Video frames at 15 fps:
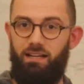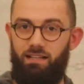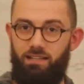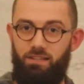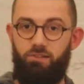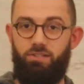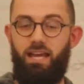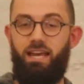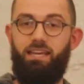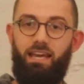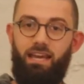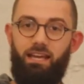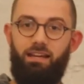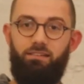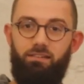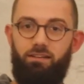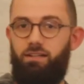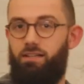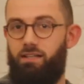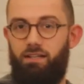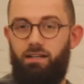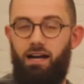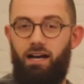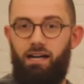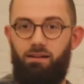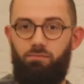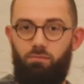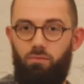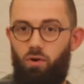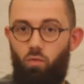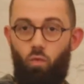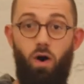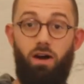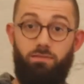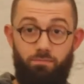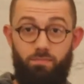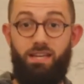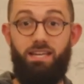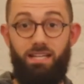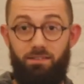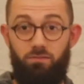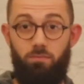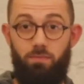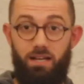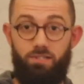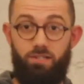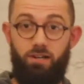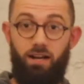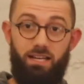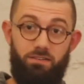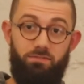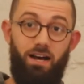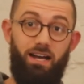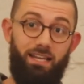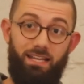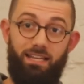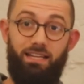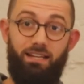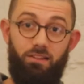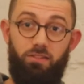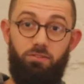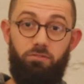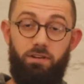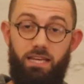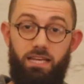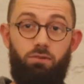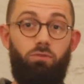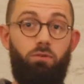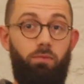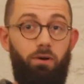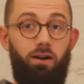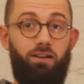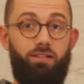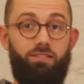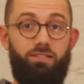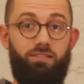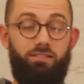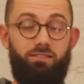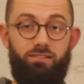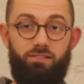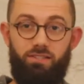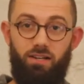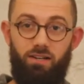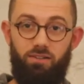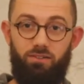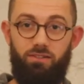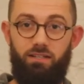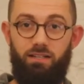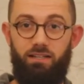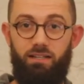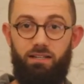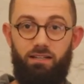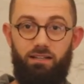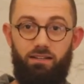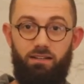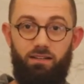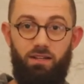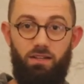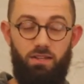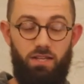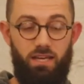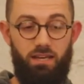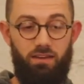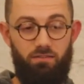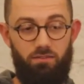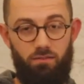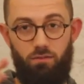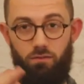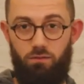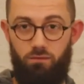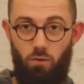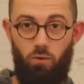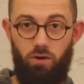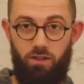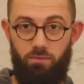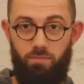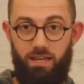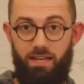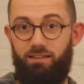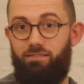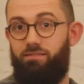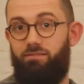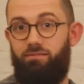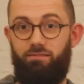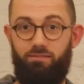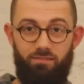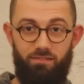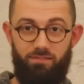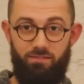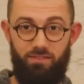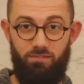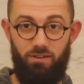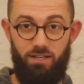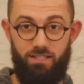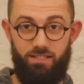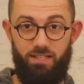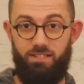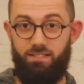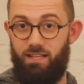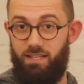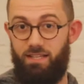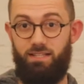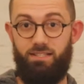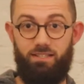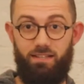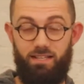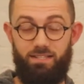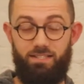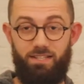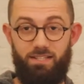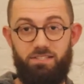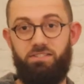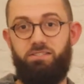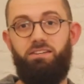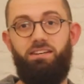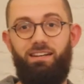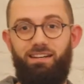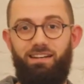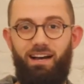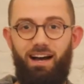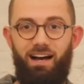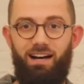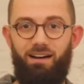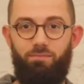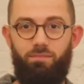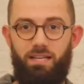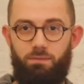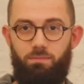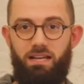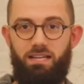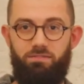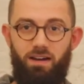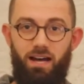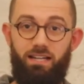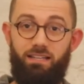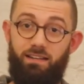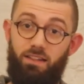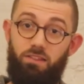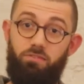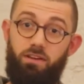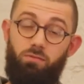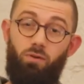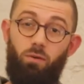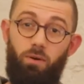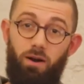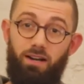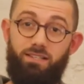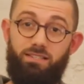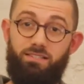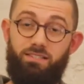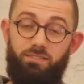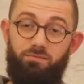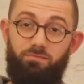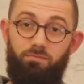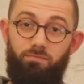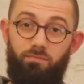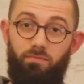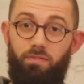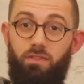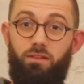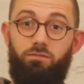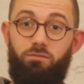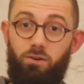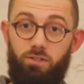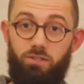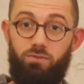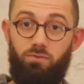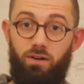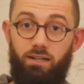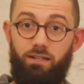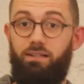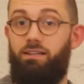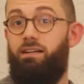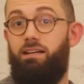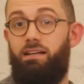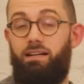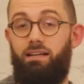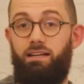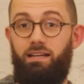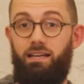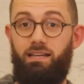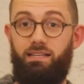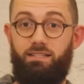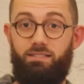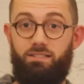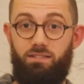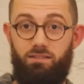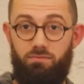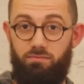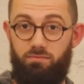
you're taking one beat of a measure and dividing it into 3 equal parts. So the fourth beat, for instance, in this instance, is being divided into 3 equal parts. The first one is